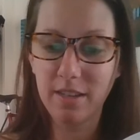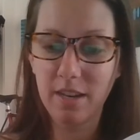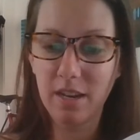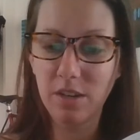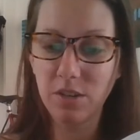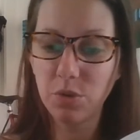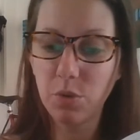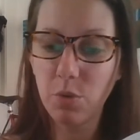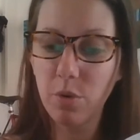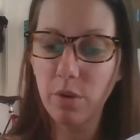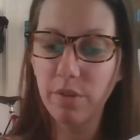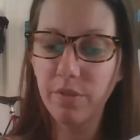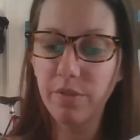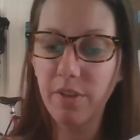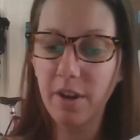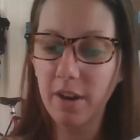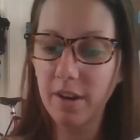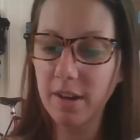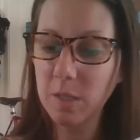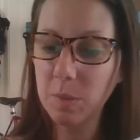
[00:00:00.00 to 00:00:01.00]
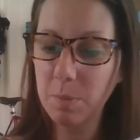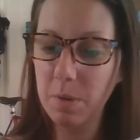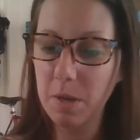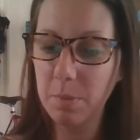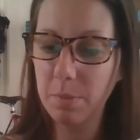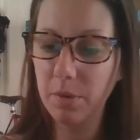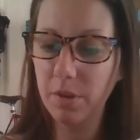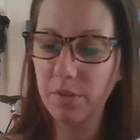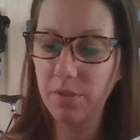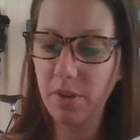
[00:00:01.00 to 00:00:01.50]
and toward various
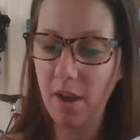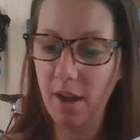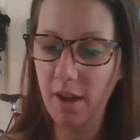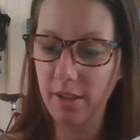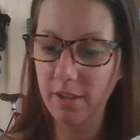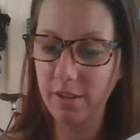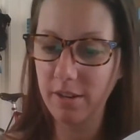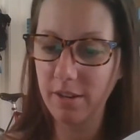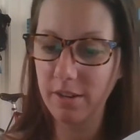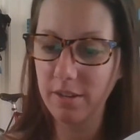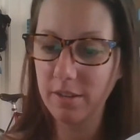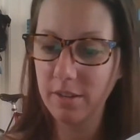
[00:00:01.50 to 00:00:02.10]
people of color.